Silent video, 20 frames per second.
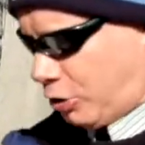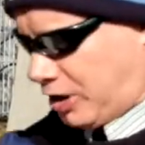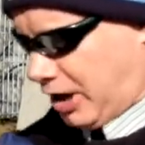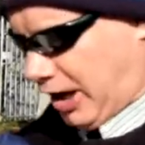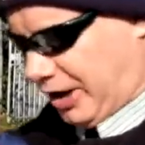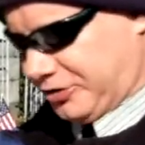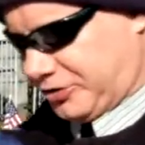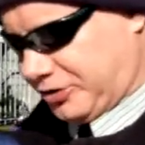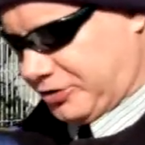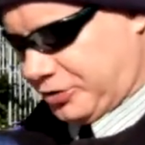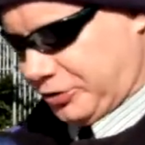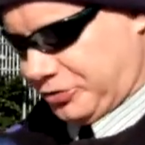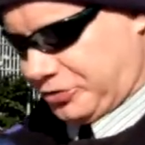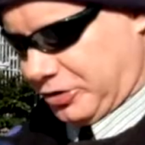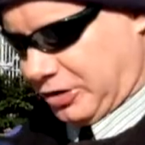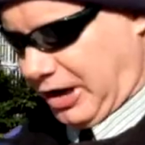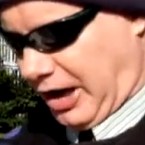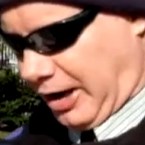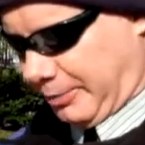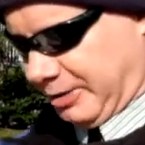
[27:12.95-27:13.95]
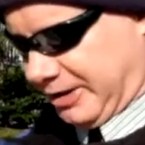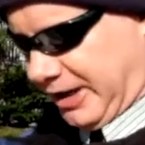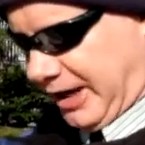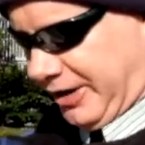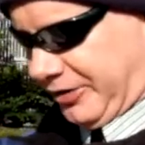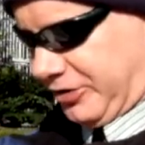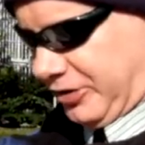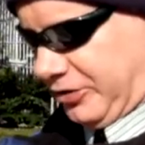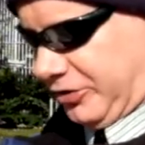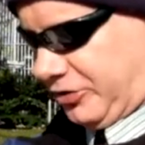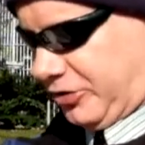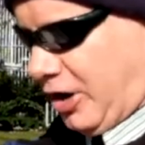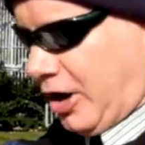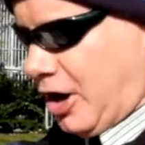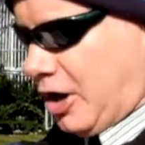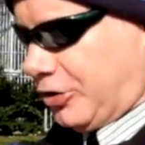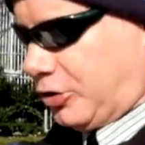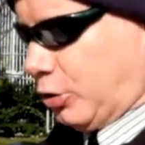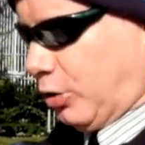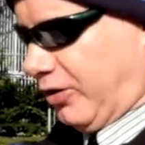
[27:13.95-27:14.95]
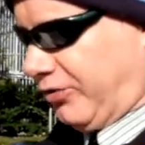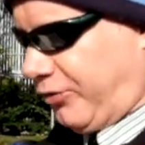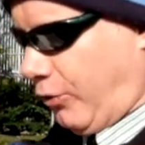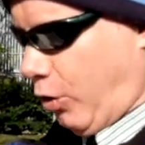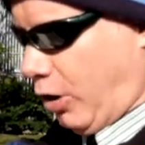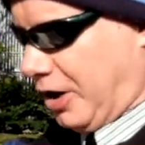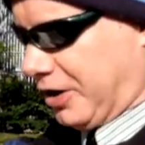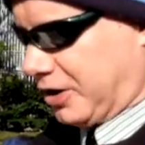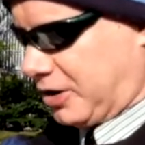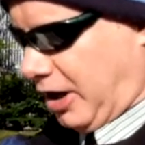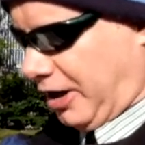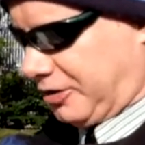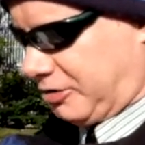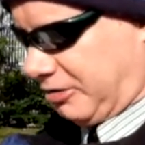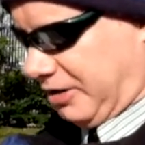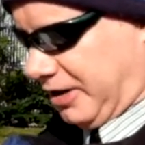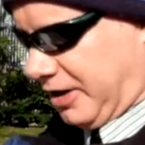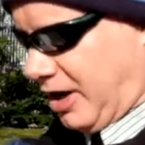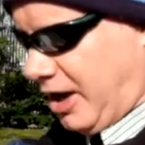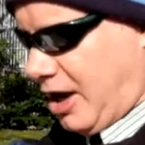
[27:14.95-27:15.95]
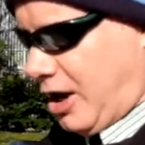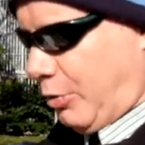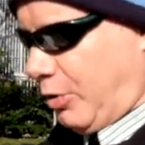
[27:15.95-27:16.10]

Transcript: constitutional obligations to a foreign country,